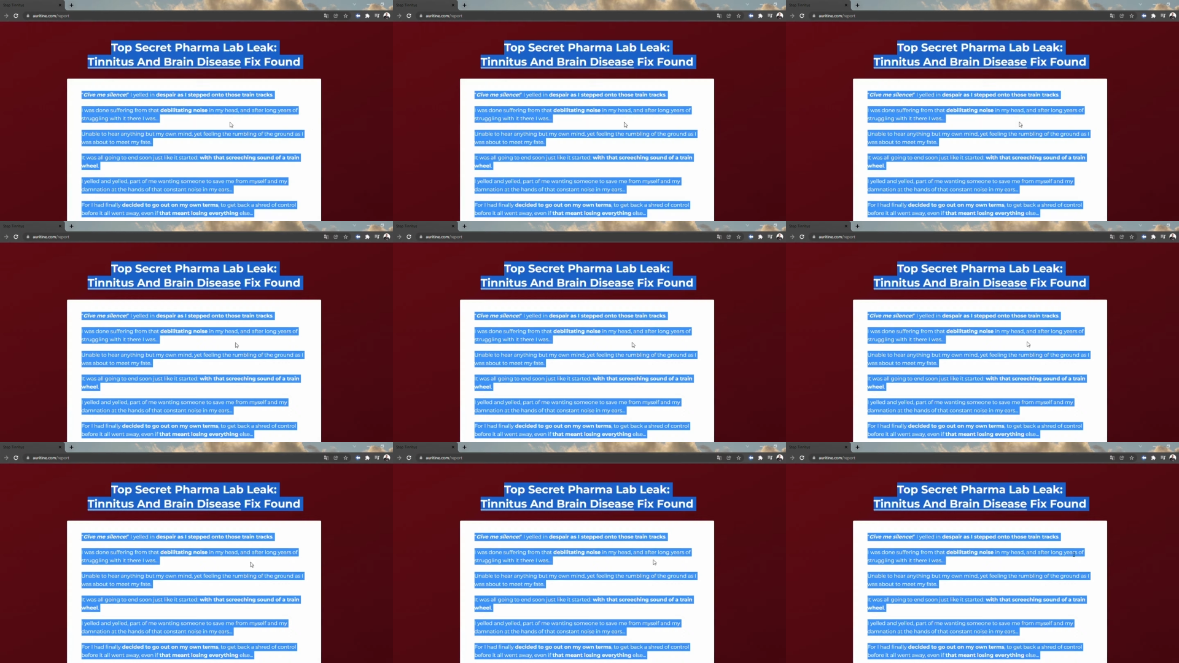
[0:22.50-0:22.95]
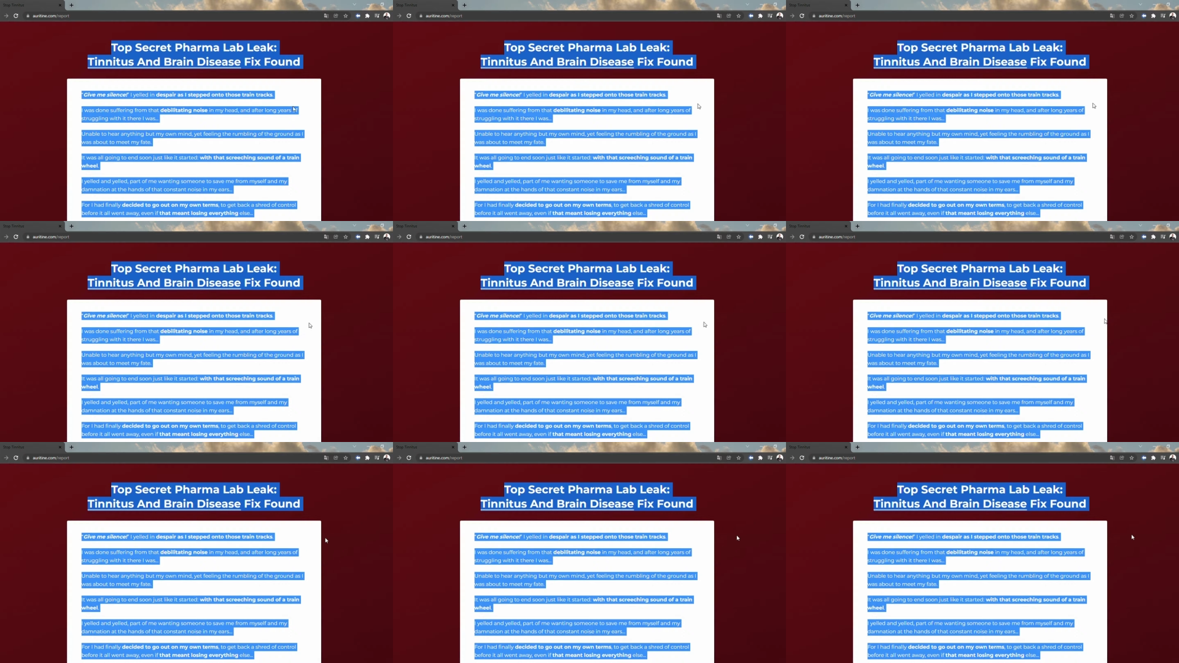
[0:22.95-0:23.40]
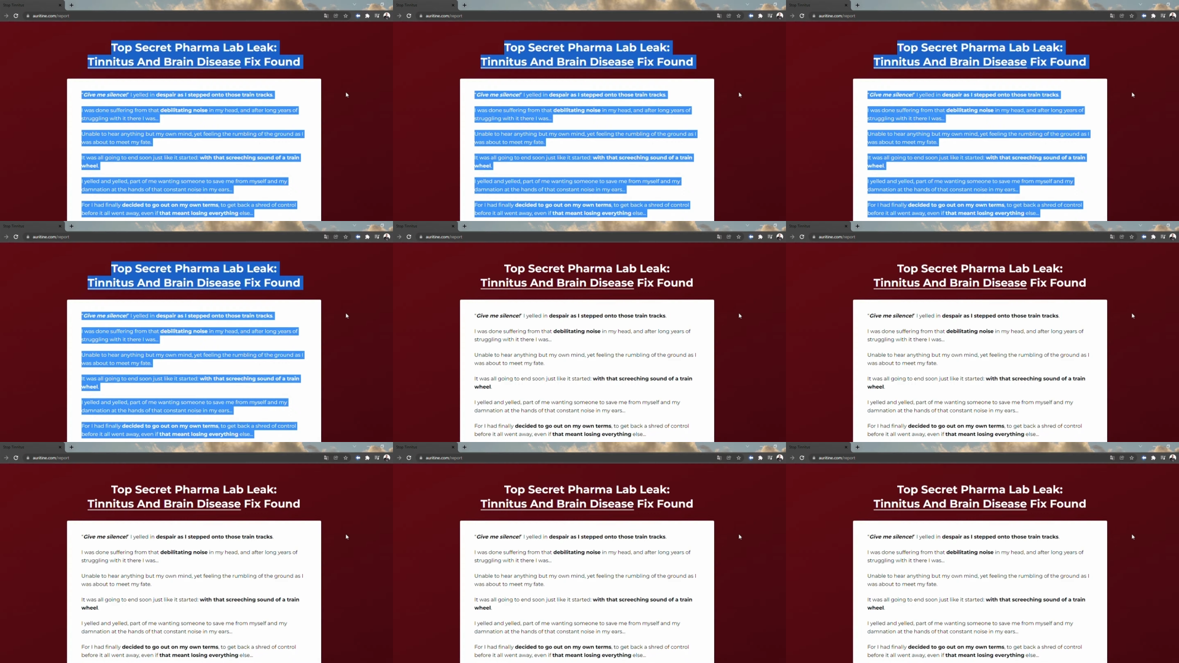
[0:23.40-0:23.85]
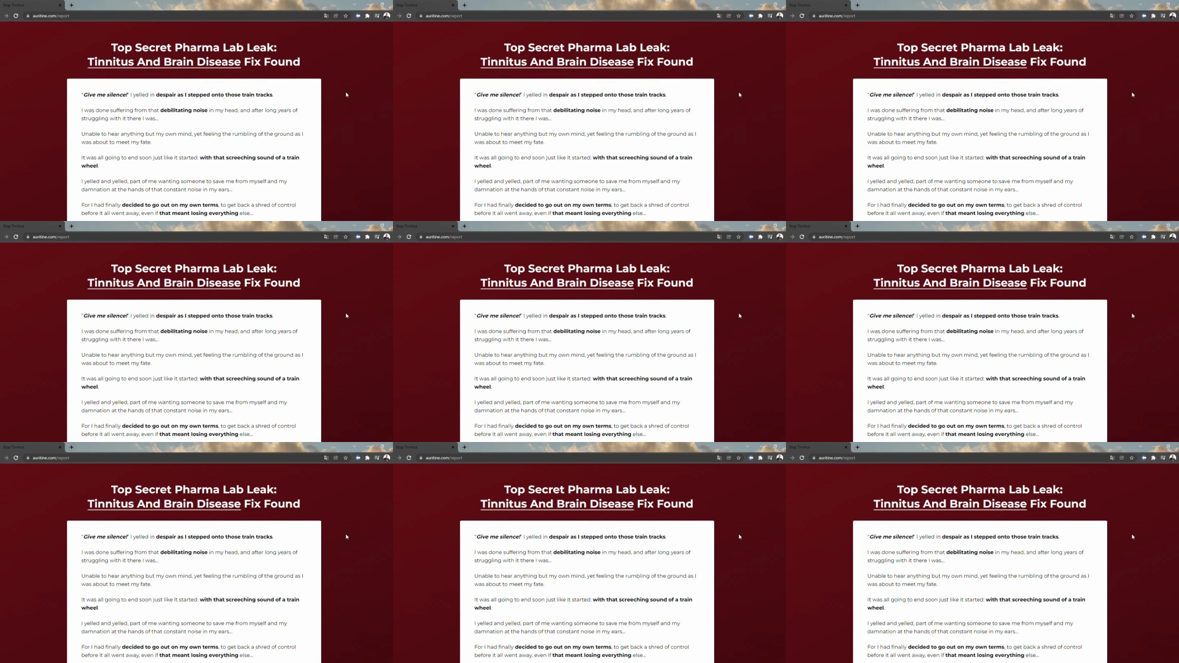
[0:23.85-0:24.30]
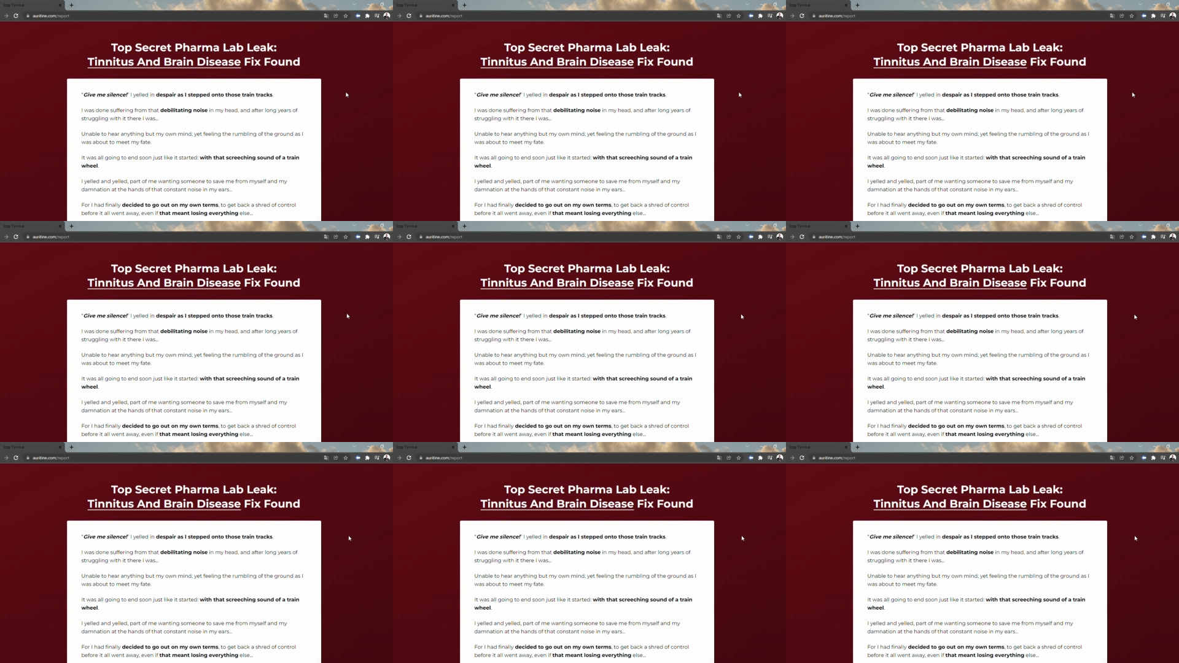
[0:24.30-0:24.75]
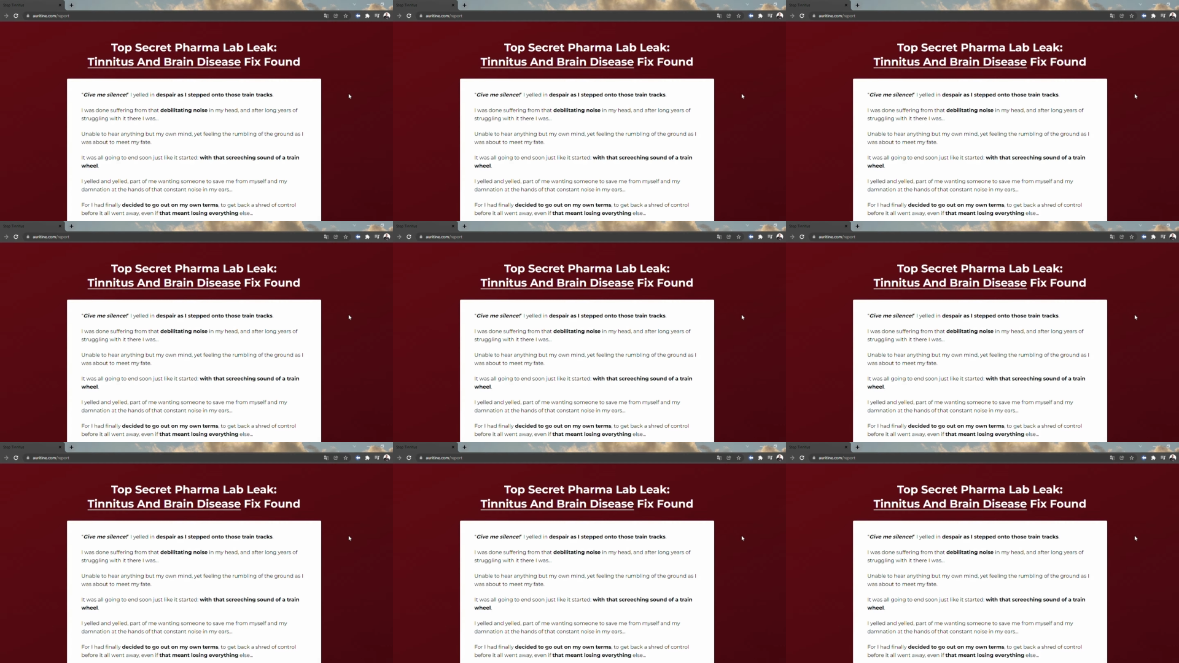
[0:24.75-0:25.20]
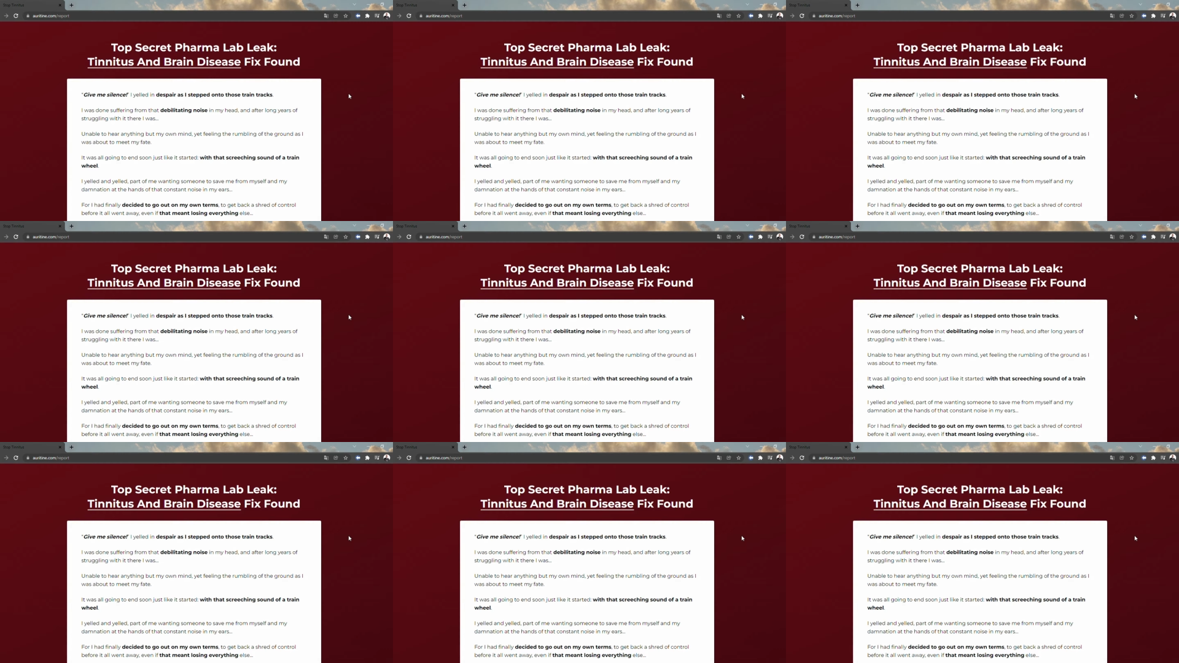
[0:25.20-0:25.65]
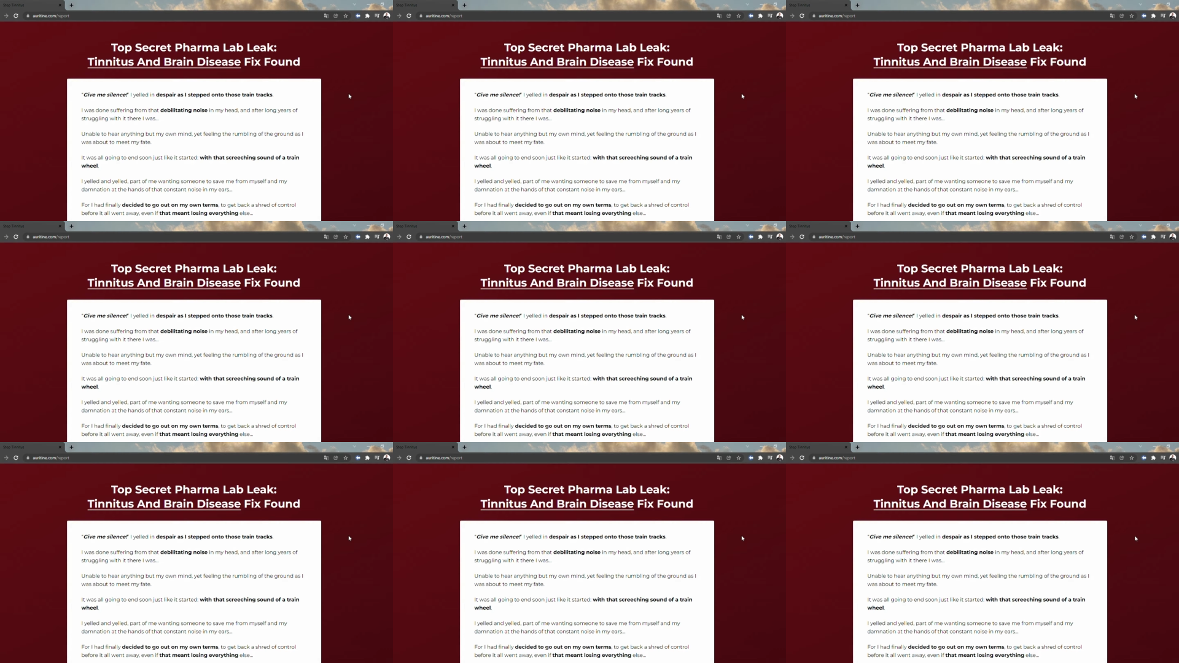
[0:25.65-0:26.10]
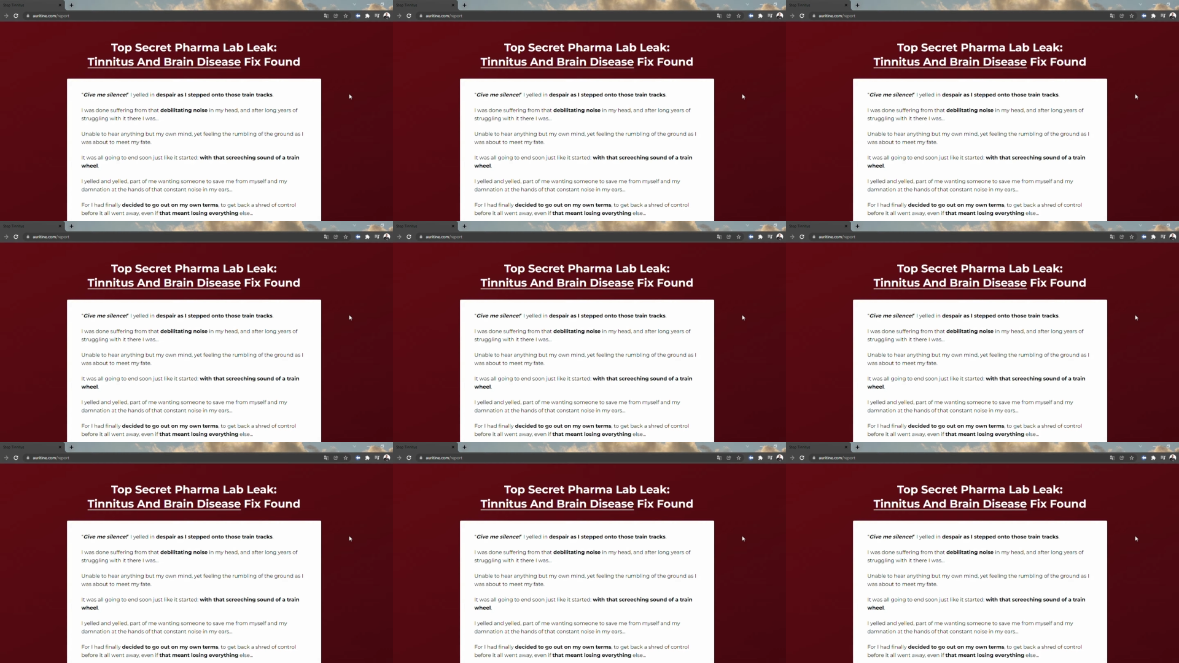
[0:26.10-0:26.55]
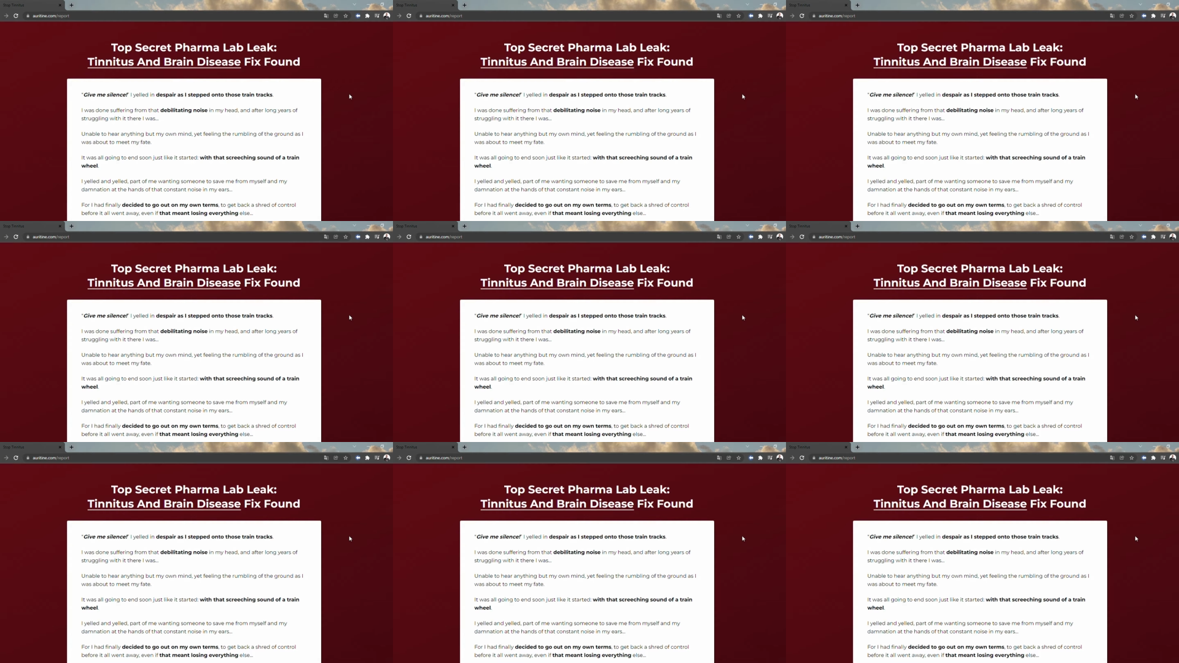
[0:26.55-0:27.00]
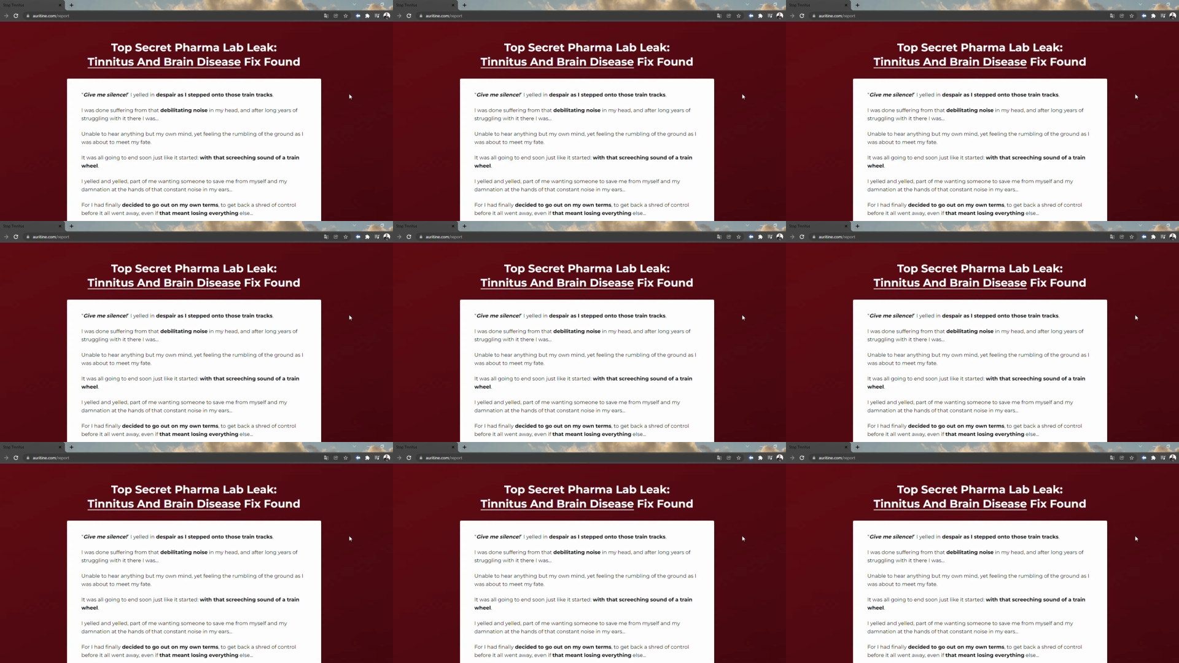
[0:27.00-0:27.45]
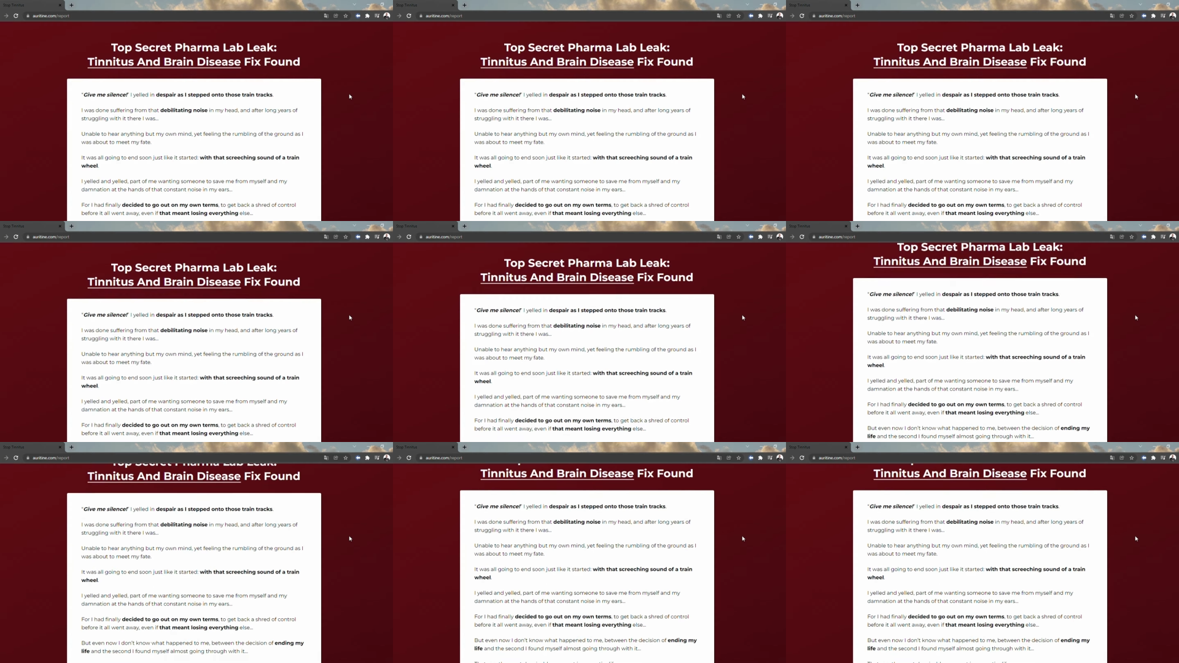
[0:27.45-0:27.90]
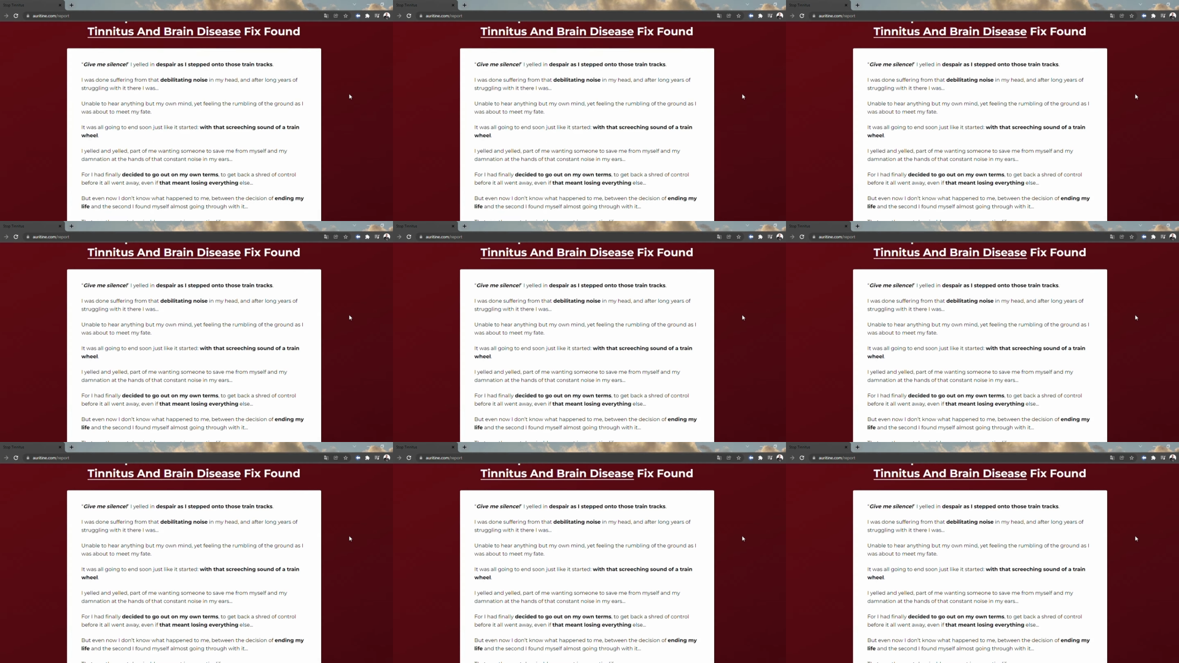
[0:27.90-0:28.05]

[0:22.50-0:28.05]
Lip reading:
[unreadable: no face in view]